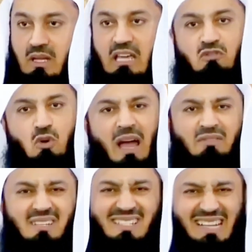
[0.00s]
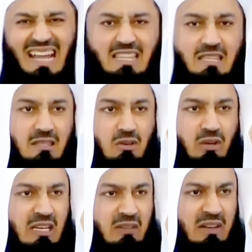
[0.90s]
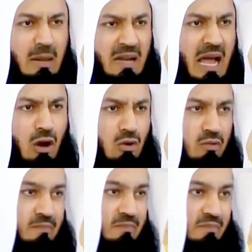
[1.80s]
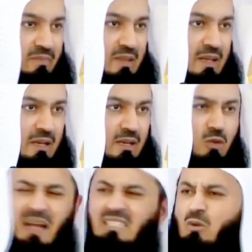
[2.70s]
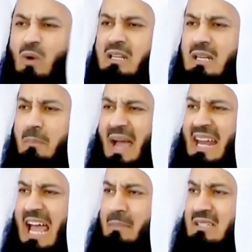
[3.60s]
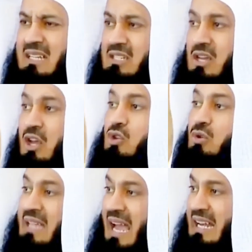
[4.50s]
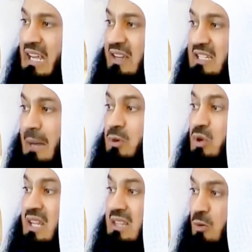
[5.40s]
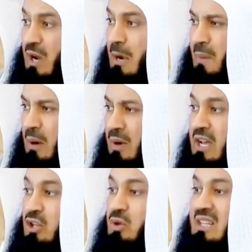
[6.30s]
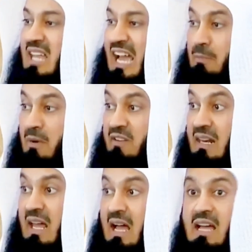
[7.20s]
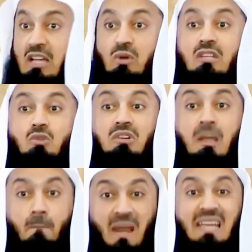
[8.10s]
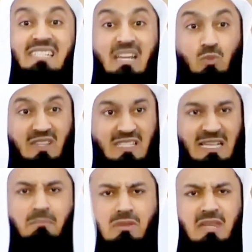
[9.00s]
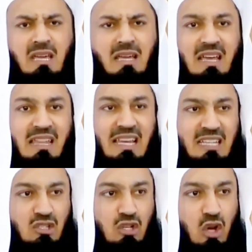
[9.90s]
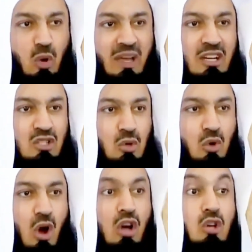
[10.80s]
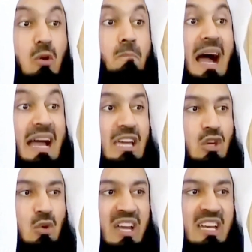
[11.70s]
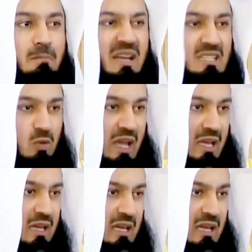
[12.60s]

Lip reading: If you have the strength, you can give it up now. No matter what the bad habit is, you can give it up. You need the willpower, you need the help of Allah, you need to replace it with something that is going to occupy you in a better way.